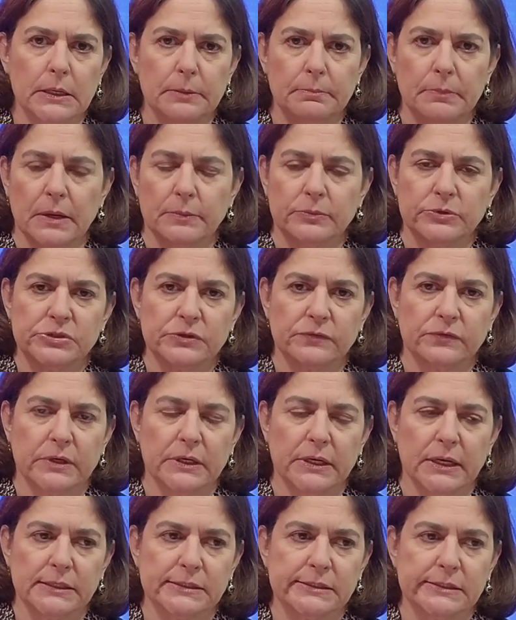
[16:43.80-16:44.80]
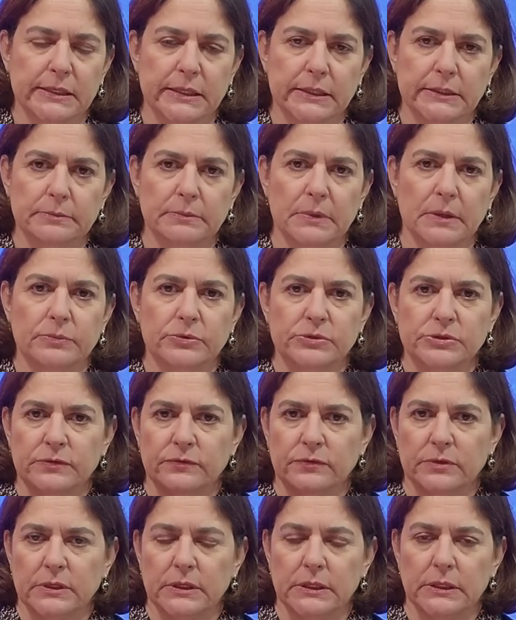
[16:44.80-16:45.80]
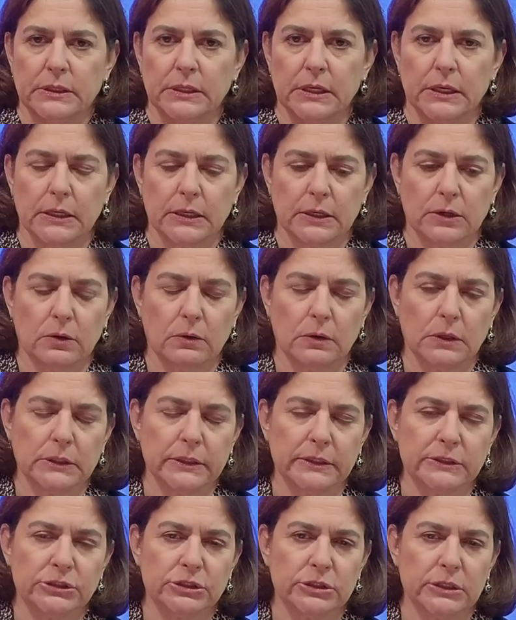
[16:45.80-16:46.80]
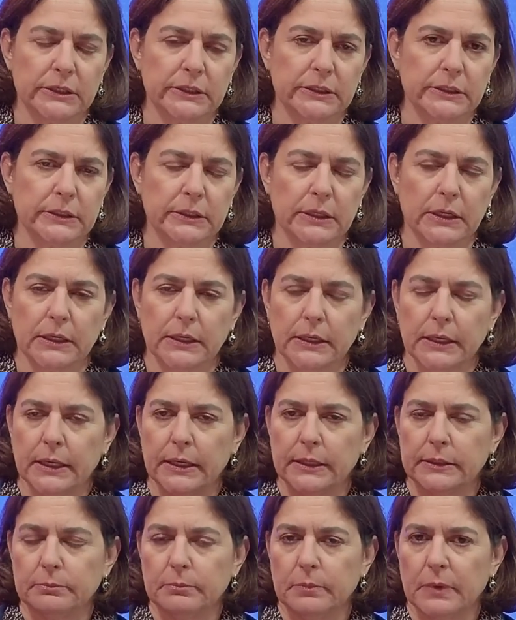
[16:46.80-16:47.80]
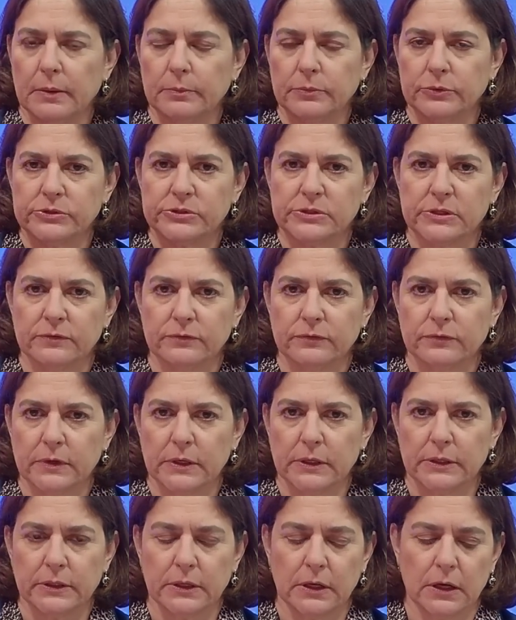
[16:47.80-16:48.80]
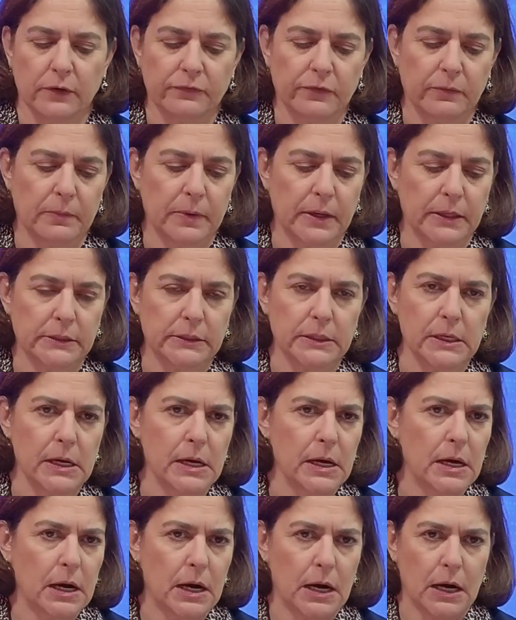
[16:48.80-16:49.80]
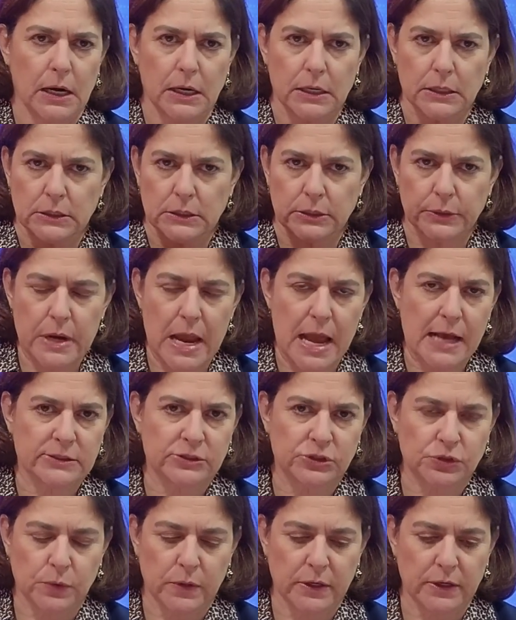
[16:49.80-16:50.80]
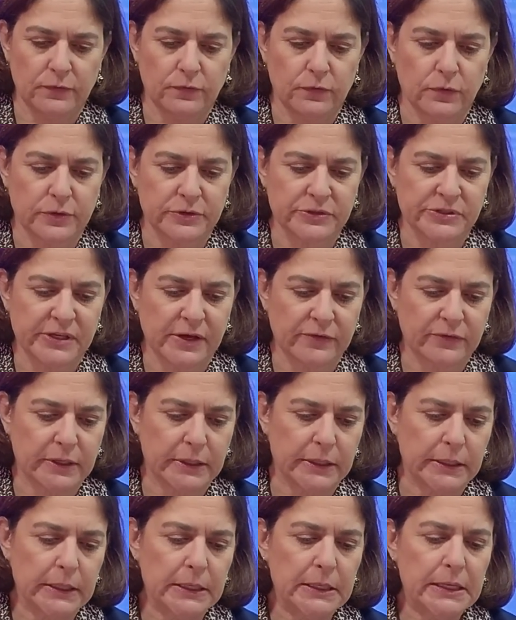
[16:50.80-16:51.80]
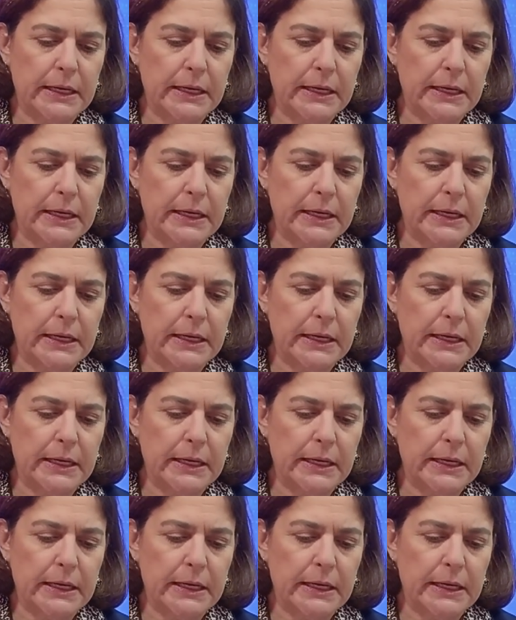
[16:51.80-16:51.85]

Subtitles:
Members of Knesset, members of the coalition, and members of the government are harassed 24/7.